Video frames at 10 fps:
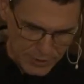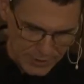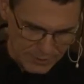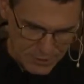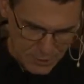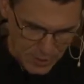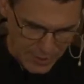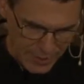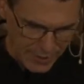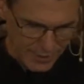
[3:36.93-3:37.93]
and
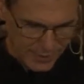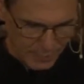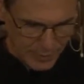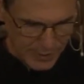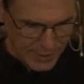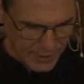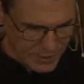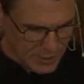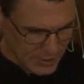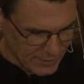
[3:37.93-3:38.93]
swine and
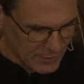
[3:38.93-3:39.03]
pigs and